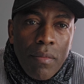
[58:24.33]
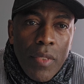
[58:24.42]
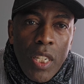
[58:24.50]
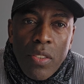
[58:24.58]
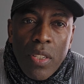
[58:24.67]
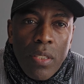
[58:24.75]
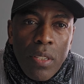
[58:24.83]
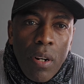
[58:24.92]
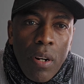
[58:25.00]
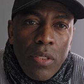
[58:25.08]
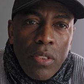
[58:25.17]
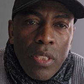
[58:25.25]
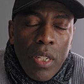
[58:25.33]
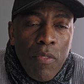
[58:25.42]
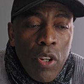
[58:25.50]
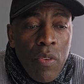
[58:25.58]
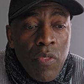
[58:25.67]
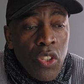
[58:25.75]
He's in charge. If
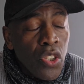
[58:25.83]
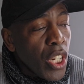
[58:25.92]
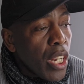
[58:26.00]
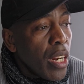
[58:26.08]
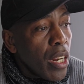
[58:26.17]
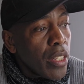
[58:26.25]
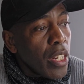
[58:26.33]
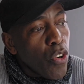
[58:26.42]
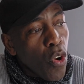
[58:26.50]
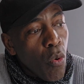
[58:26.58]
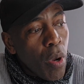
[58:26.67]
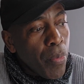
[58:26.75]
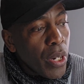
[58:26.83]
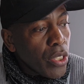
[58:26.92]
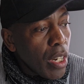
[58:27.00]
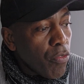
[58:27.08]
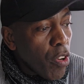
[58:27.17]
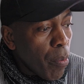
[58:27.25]
you declare that no weapon
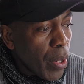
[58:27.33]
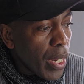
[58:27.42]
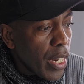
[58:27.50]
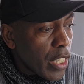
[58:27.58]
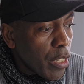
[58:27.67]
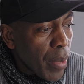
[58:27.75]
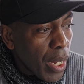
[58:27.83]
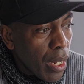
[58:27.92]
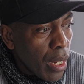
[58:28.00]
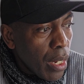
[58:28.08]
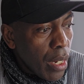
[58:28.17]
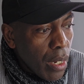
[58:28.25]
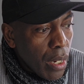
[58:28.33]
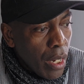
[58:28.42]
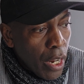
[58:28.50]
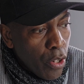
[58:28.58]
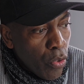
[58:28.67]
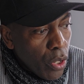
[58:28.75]
shall form against me,
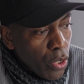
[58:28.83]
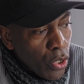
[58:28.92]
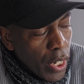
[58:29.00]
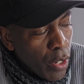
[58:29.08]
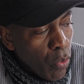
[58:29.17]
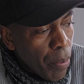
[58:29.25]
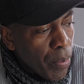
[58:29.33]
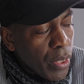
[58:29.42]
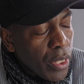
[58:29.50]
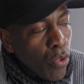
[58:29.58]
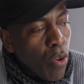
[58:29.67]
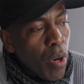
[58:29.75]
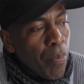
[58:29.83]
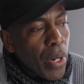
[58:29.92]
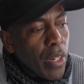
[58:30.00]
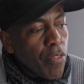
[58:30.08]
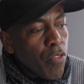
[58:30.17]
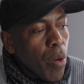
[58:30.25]
and no, and wep no
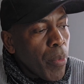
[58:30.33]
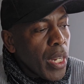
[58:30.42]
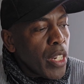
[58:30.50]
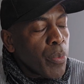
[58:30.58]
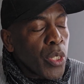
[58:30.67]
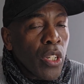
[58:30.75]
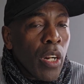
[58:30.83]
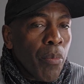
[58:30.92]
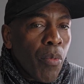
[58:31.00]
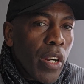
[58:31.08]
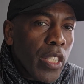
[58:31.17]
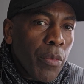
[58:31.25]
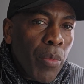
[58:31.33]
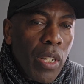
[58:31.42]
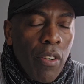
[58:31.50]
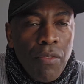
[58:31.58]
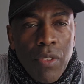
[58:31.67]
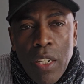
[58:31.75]
weapon that form against me shall prosper, and,
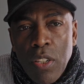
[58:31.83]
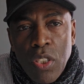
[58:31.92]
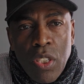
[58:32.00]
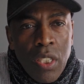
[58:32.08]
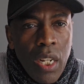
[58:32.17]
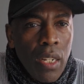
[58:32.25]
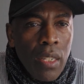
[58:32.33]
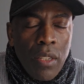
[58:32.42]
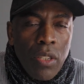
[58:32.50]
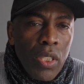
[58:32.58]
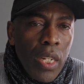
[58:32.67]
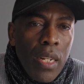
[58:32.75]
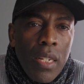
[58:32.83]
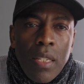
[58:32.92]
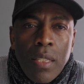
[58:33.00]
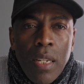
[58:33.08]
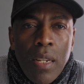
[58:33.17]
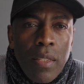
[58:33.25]
you, and you, you say
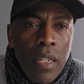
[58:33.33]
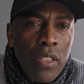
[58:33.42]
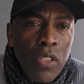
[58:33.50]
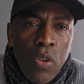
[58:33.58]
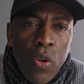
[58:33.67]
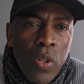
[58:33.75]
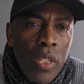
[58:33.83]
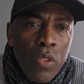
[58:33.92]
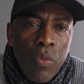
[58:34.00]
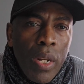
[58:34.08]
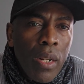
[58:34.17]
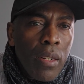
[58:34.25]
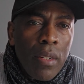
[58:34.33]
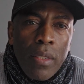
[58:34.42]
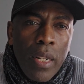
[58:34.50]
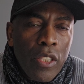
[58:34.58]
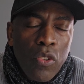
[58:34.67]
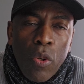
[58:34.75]
these things as though it will,
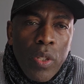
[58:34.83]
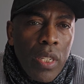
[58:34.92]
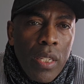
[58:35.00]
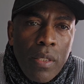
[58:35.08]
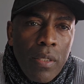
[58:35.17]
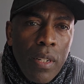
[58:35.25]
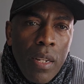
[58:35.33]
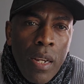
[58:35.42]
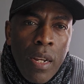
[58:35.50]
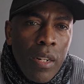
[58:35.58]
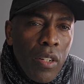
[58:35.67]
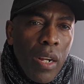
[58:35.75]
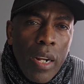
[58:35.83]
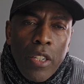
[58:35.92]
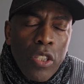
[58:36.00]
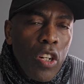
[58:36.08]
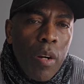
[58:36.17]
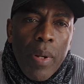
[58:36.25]
that's how it is. God
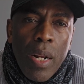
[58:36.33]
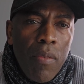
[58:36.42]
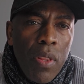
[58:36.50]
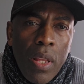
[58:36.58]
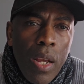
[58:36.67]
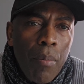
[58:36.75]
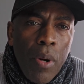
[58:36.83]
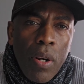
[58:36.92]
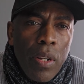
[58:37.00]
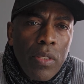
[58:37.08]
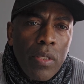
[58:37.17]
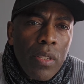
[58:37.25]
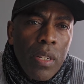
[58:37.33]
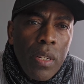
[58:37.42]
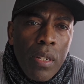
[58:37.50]
determine everything about us.